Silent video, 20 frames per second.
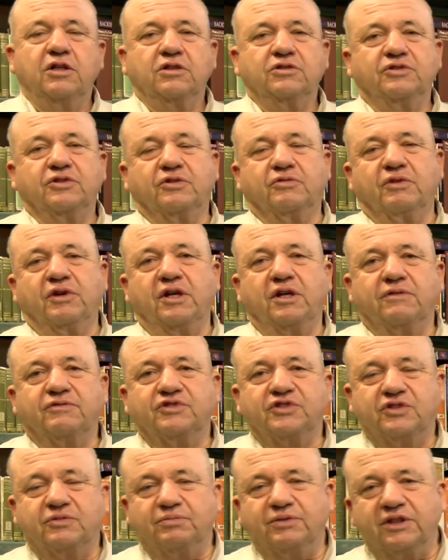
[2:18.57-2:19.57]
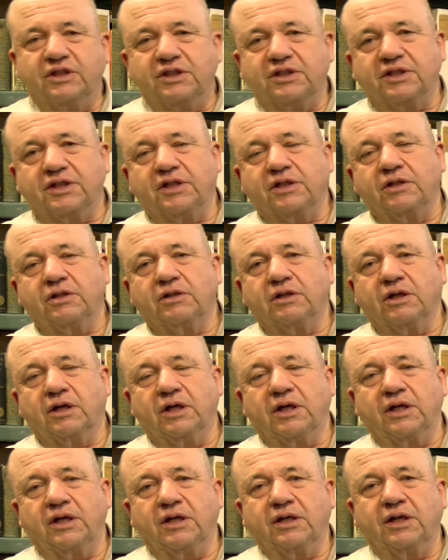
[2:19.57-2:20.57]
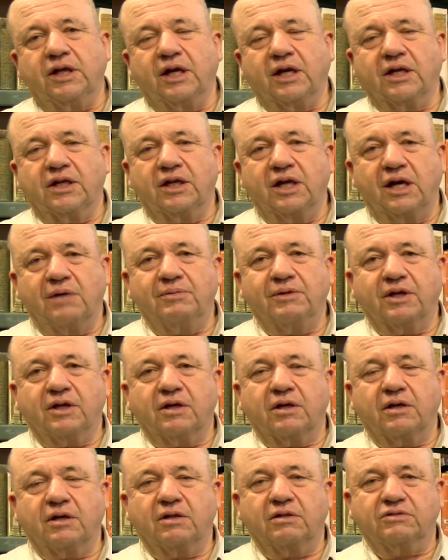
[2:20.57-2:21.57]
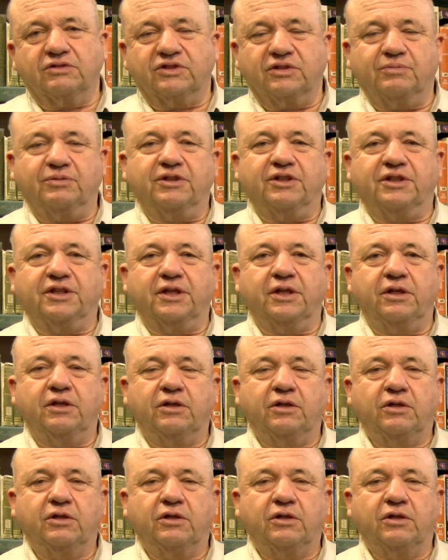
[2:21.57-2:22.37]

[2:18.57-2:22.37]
degree of stability and economic stability.